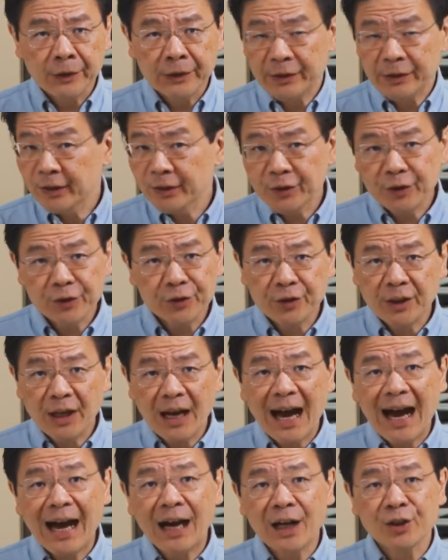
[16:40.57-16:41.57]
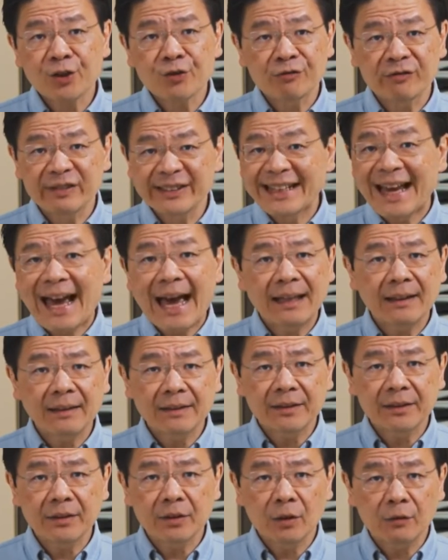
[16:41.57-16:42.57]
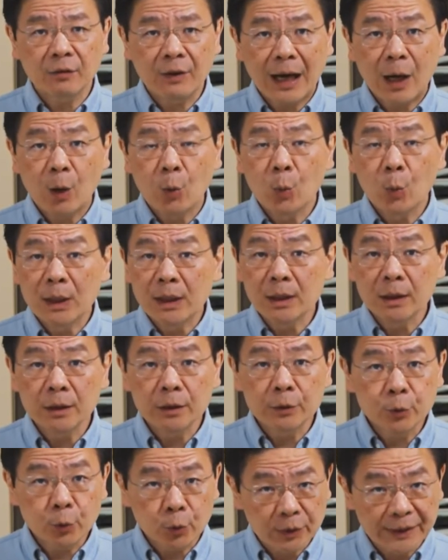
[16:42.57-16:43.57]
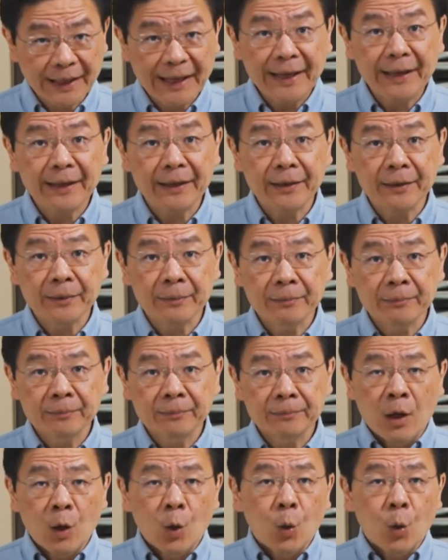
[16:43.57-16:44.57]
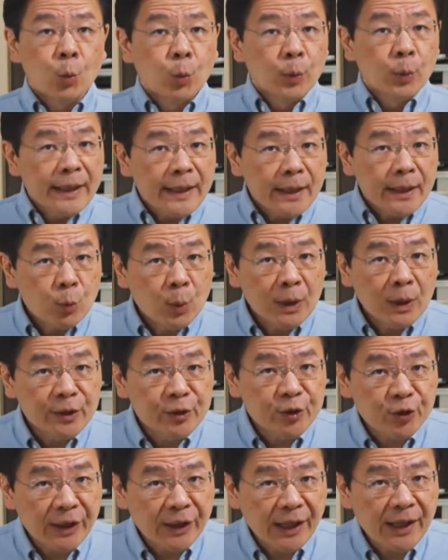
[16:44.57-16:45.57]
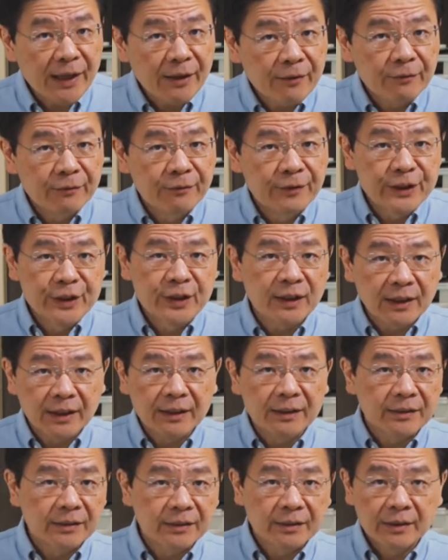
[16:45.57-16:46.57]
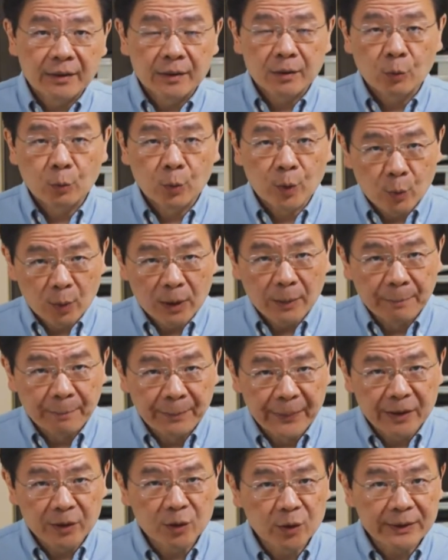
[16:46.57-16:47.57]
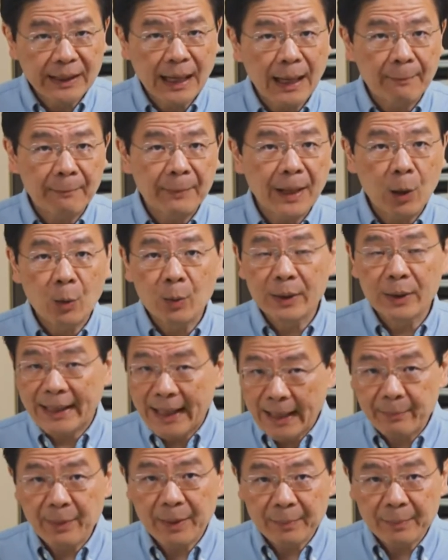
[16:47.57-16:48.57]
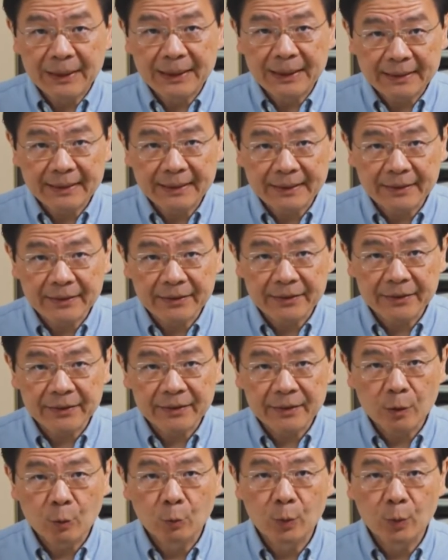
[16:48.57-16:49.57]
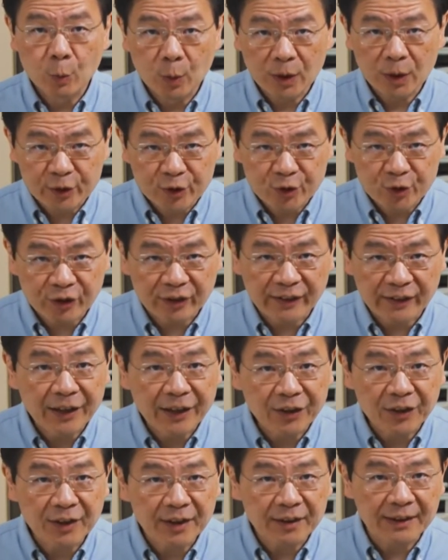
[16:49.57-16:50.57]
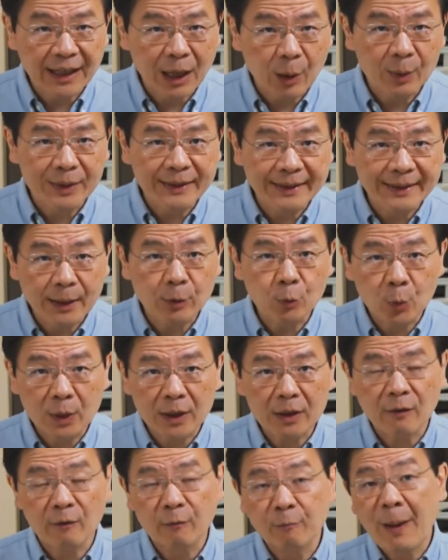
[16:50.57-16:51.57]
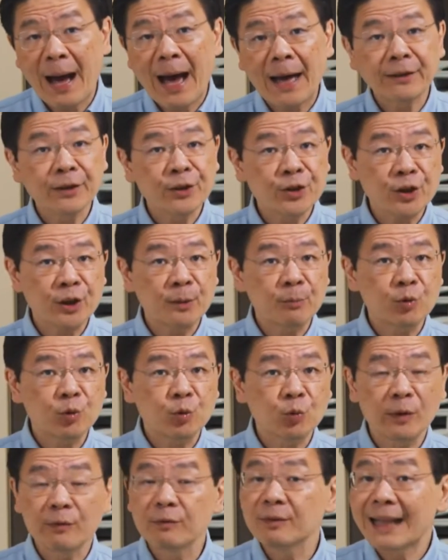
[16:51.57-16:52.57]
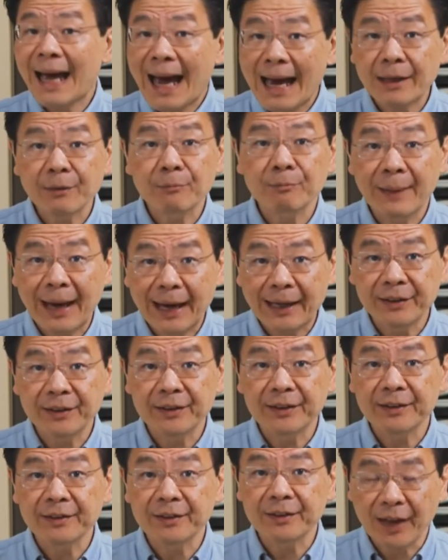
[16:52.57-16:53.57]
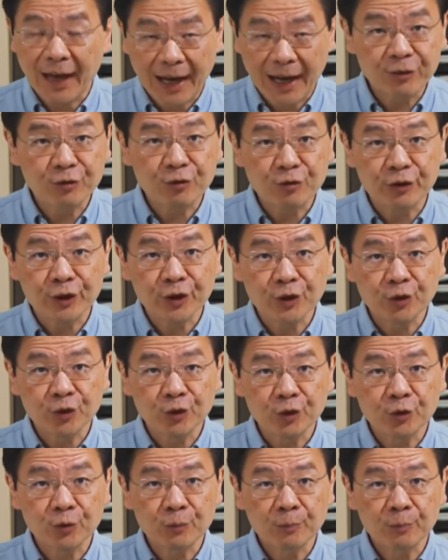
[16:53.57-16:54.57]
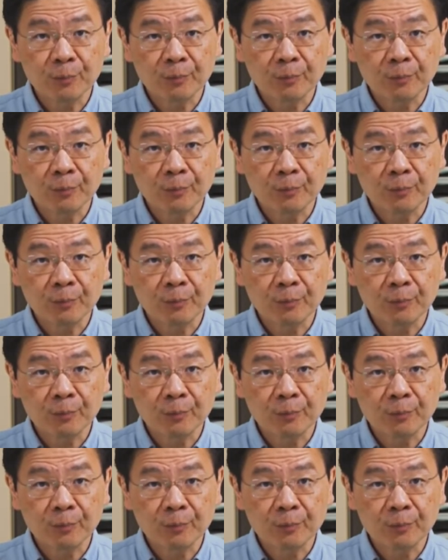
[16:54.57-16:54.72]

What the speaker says: This is the harsh reality of our world today. We will stay vigilant. We will build up our capabilities. We will strengthen our network of partnerships with like-minded countries.